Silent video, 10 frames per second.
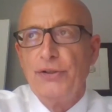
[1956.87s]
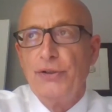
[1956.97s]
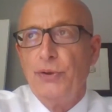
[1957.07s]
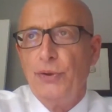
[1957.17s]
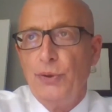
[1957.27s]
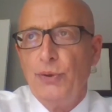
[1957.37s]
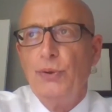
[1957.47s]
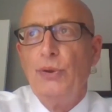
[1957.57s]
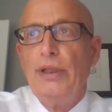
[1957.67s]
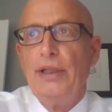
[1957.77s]

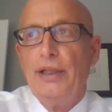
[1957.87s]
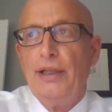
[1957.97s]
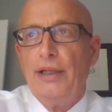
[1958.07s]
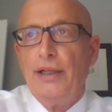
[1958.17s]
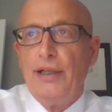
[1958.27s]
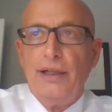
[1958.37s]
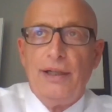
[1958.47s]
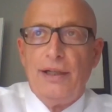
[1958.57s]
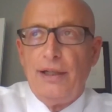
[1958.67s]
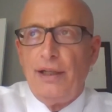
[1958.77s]
to
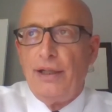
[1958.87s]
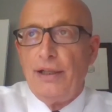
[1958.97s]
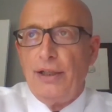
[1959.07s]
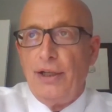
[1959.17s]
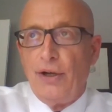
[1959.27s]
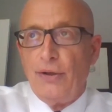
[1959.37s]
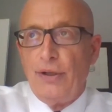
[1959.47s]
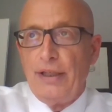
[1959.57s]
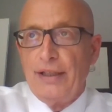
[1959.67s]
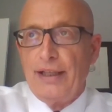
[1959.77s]
you
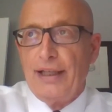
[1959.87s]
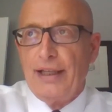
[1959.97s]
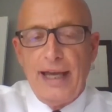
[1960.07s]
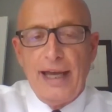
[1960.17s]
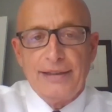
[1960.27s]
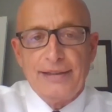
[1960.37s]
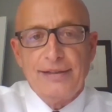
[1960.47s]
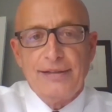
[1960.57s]
know get that